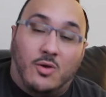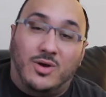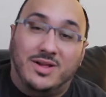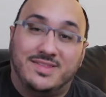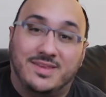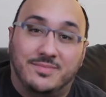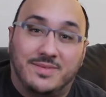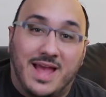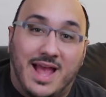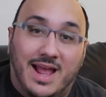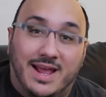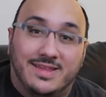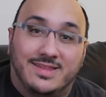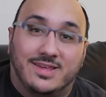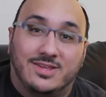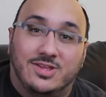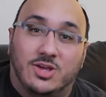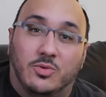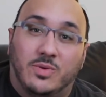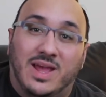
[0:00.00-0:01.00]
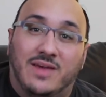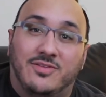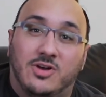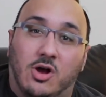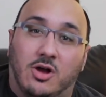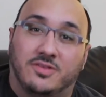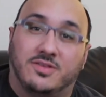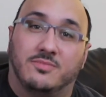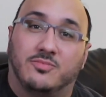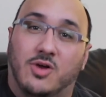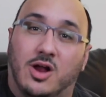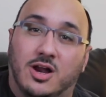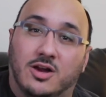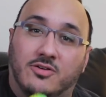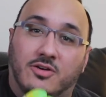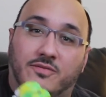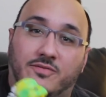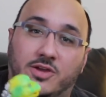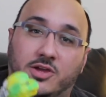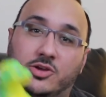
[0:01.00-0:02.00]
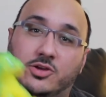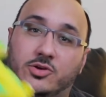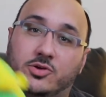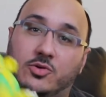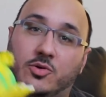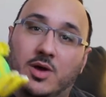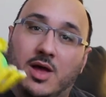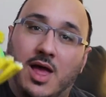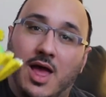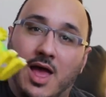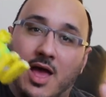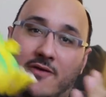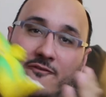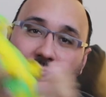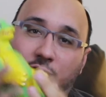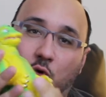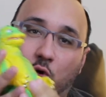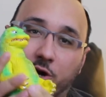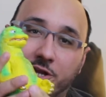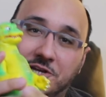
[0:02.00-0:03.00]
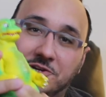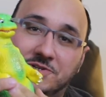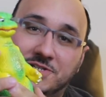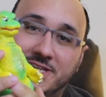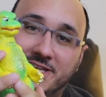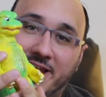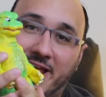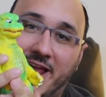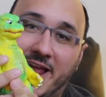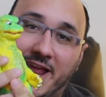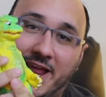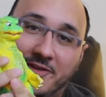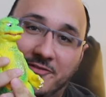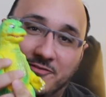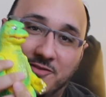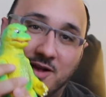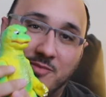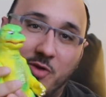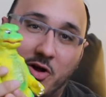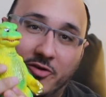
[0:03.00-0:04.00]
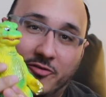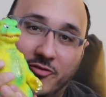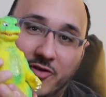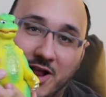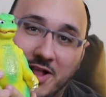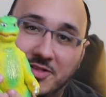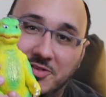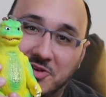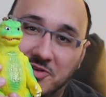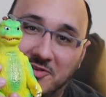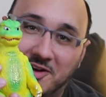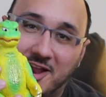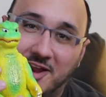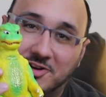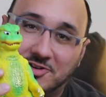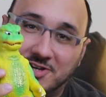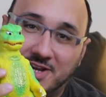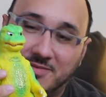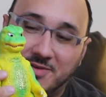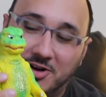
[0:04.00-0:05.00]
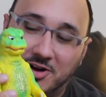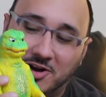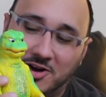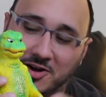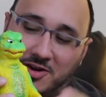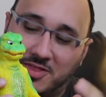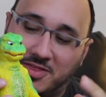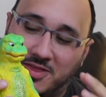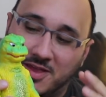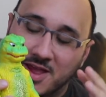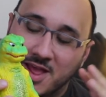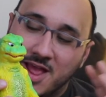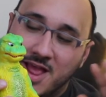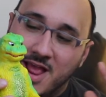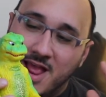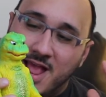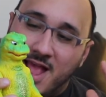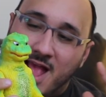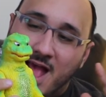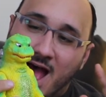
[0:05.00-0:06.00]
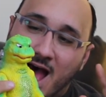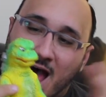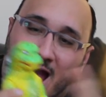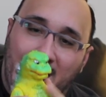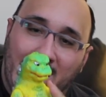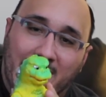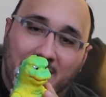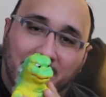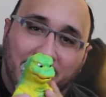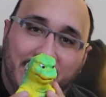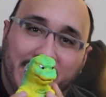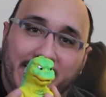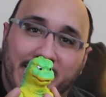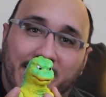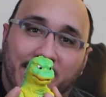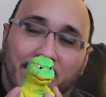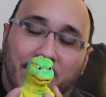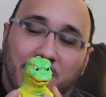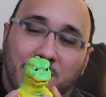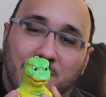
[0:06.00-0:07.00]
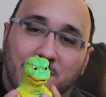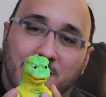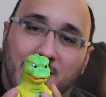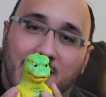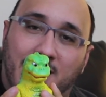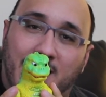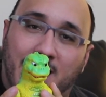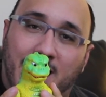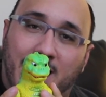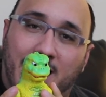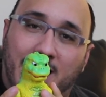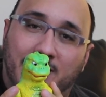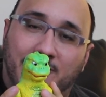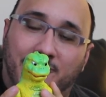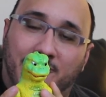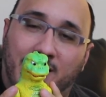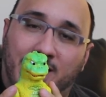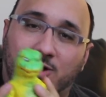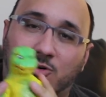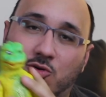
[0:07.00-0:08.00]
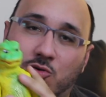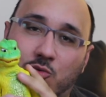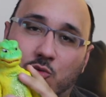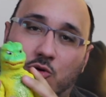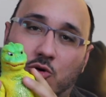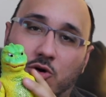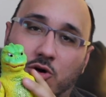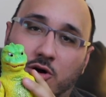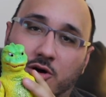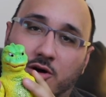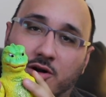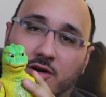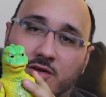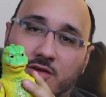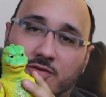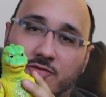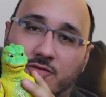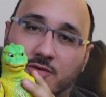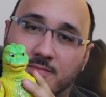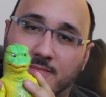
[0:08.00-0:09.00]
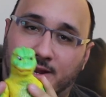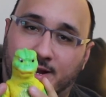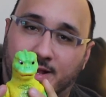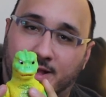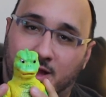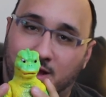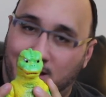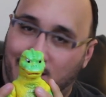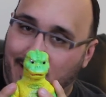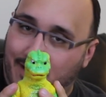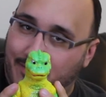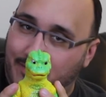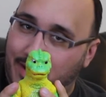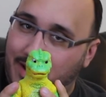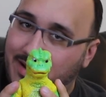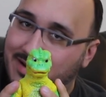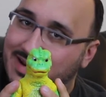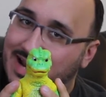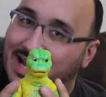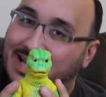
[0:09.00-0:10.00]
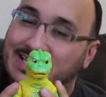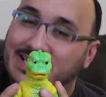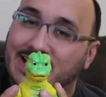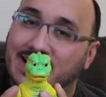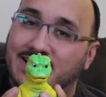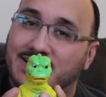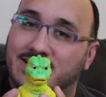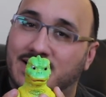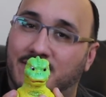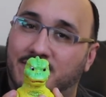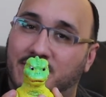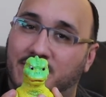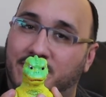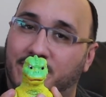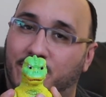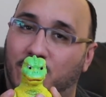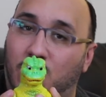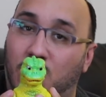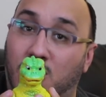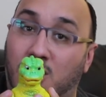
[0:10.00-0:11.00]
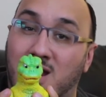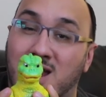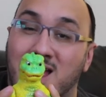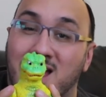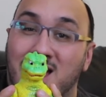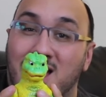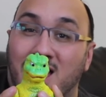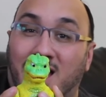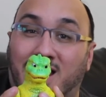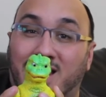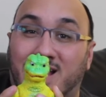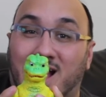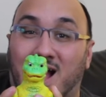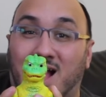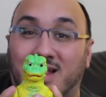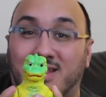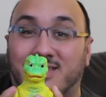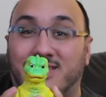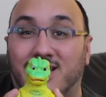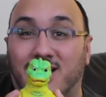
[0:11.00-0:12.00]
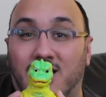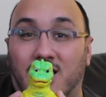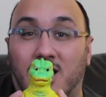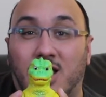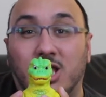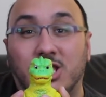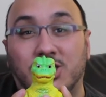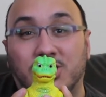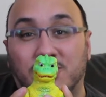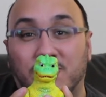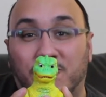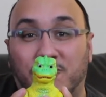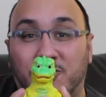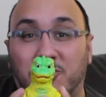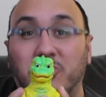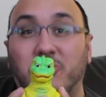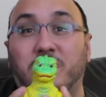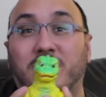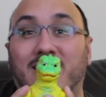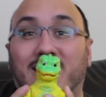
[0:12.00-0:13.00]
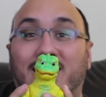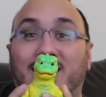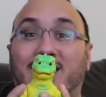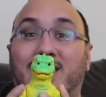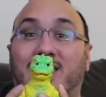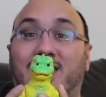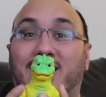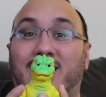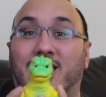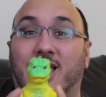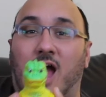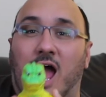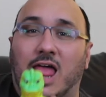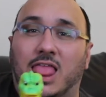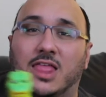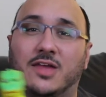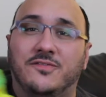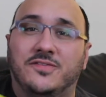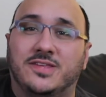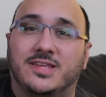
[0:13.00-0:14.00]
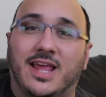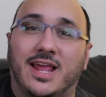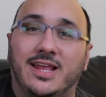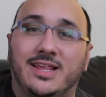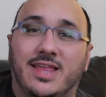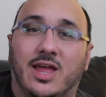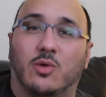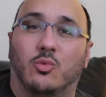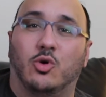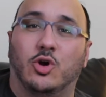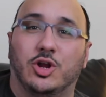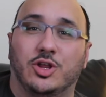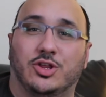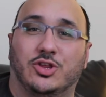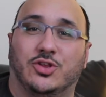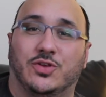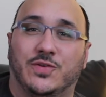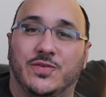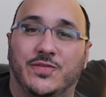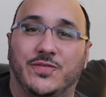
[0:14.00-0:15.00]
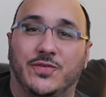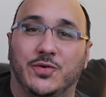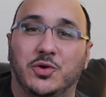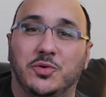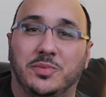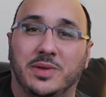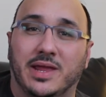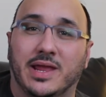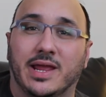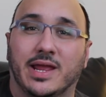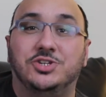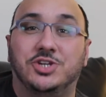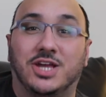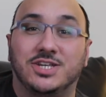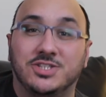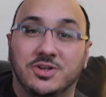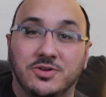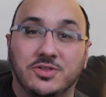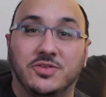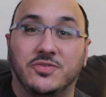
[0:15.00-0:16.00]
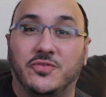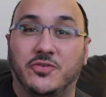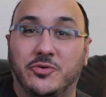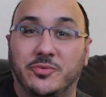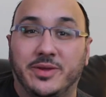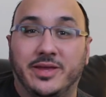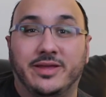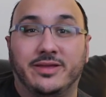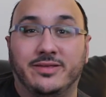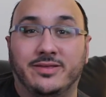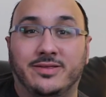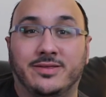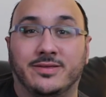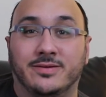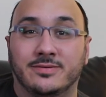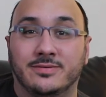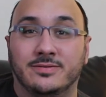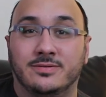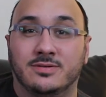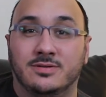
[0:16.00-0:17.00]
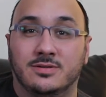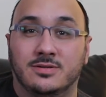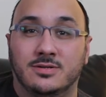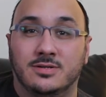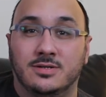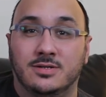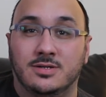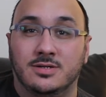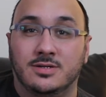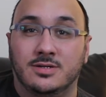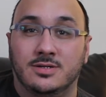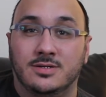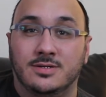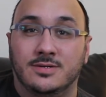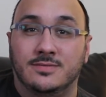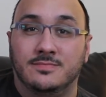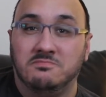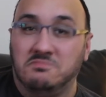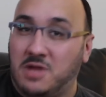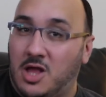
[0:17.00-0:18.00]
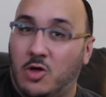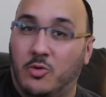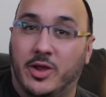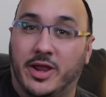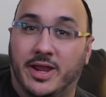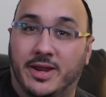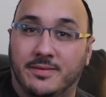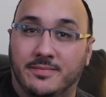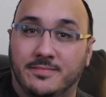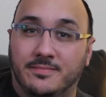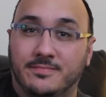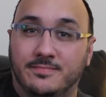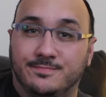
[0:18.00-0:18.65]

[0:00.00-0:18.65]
What's up, guys? So we have an awesome product review for you today from our friends over at Entertainment Earth. I have here my Vinyl Wars from Medicom, 1974. Godzilla Sofubi! I love saying that word, Sofubi. Do you guys know what Sofubi is? I'll wait.